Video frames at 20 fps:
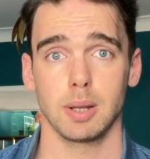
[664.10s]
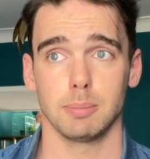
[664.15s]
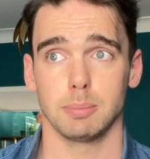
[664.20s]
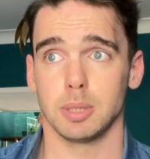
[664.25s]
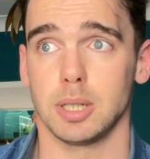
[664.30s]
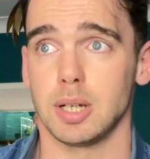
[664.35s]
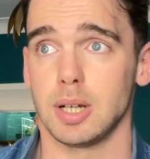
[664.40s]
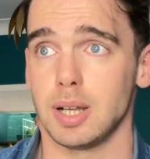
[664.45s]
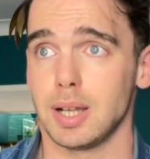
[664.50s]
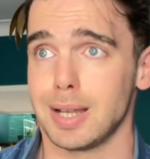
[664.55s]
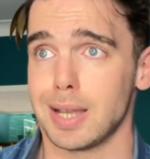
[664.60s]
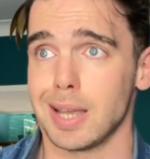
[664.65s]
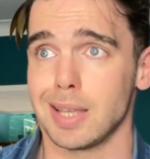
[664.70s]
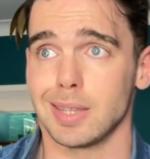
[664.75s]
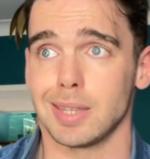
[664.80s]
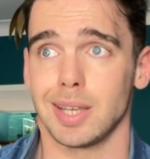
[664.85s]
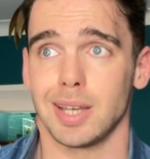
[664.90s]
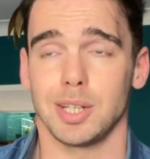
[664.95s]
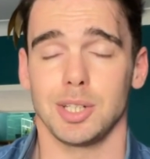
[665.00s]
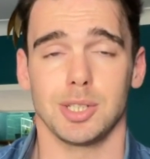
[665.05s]
But
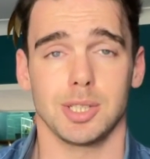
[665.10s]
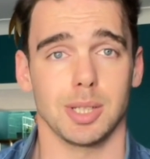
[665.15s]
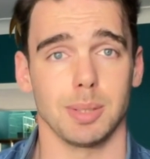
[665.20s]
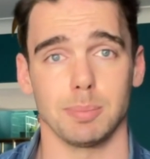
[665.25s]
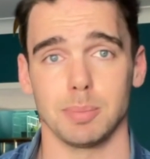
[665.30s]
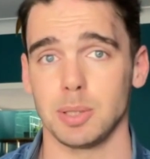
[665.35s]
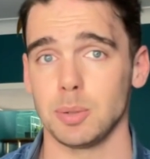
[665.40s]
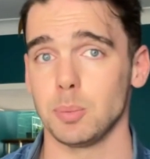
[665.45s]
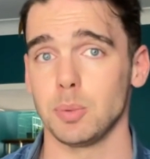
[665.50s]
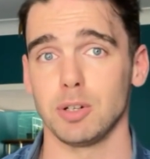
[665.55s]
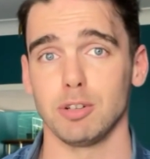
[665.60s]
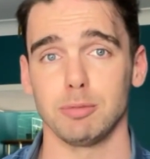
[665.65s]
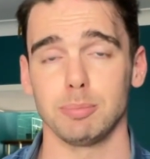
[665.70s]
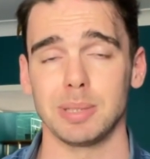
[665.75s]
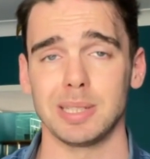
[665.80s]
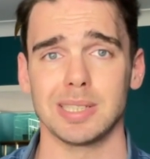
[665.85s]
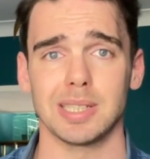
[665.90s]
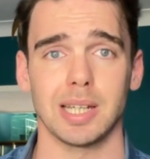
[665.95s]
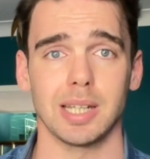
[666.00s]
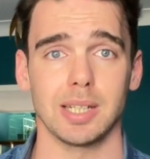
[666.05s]
again, they simply wouldn't have
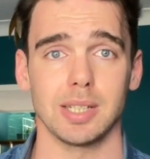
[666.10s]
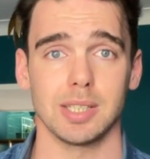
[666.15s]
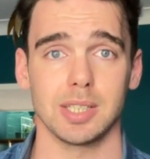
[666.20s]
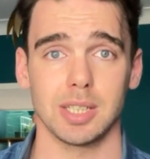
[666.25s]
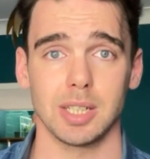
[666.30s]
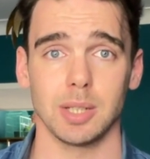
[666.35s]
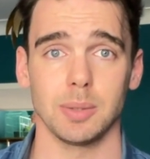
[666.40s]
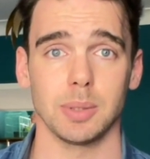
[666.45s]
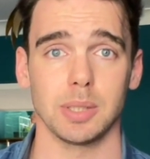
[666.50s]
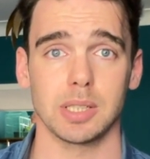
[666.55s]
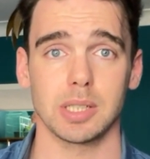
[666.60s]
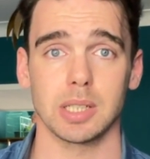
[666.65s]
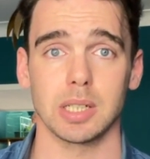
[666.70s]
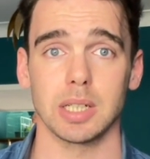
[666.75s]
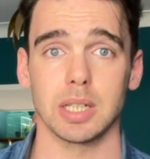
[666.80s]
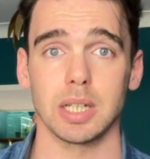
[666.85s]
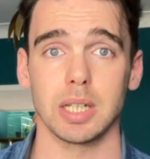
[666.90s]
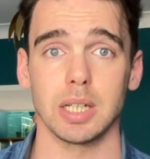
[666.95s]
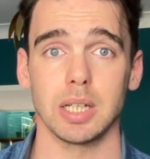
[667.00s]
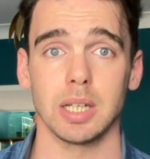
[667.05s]
been taken
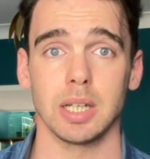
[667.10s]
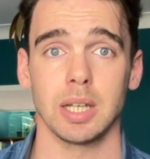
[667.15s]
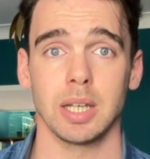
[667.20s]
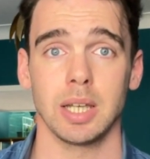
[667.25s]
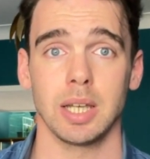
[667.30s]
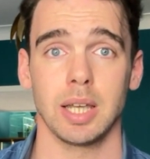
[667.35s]
seriously